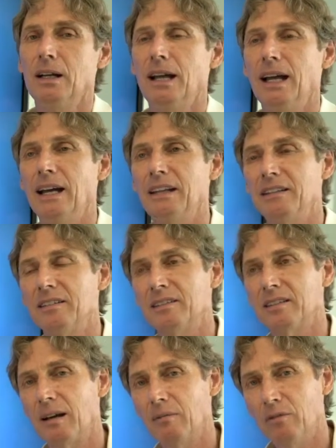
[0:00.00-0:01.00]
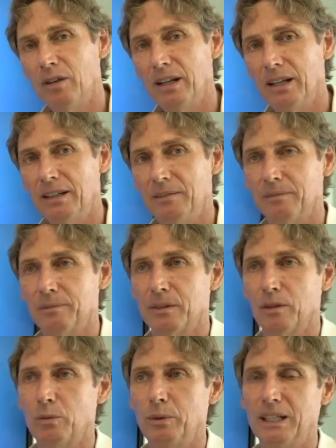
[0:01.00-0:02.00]
And in some way
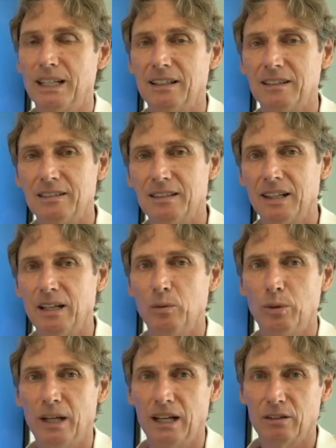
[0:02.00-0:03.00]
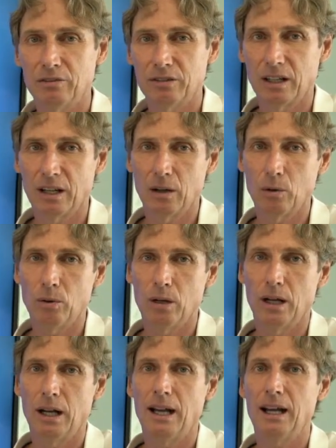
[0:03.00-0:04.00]
we can say we have now
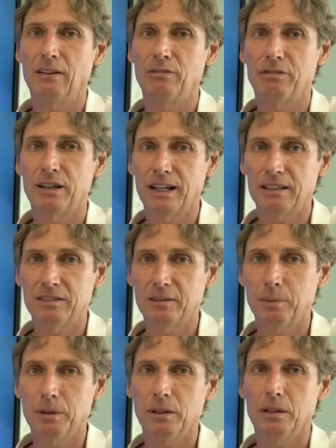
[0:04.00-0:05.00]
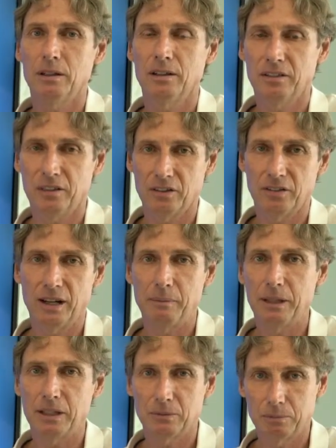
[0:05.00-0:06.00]
a flexible
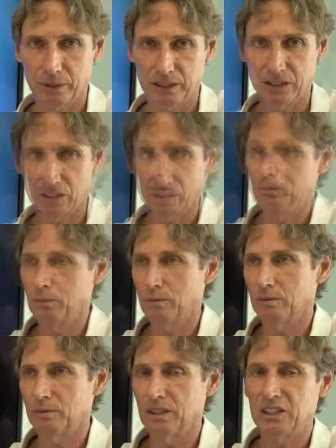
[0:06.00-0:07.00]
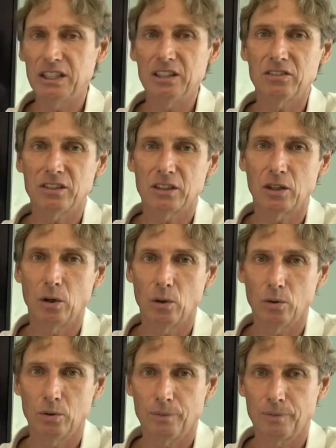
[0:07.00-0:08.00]
ceramic bridge. Years
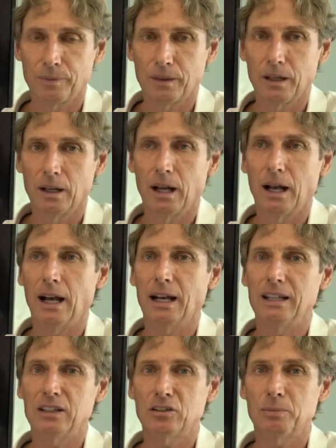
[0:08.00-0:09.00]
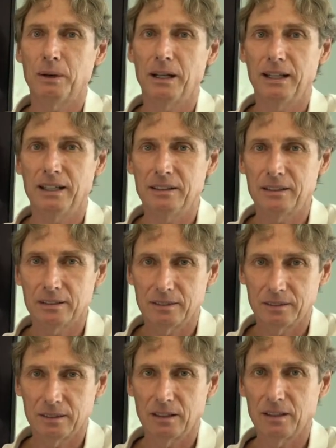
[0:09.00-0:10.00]
ago I explained
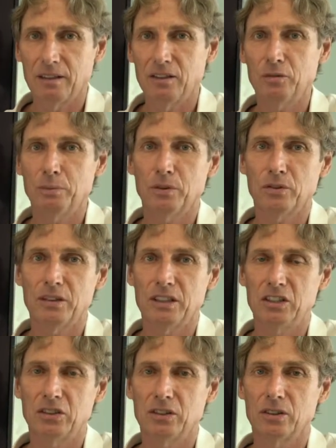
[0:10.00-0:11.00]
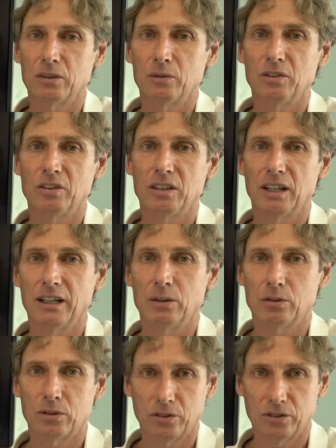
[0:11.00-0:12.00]
this procedure with a Lego
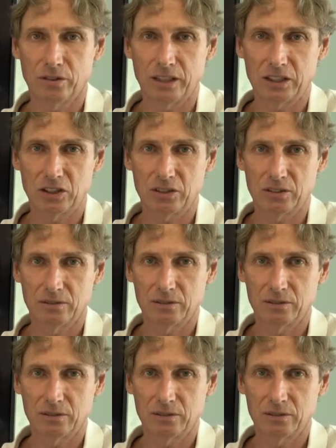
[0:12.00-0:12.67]
construction.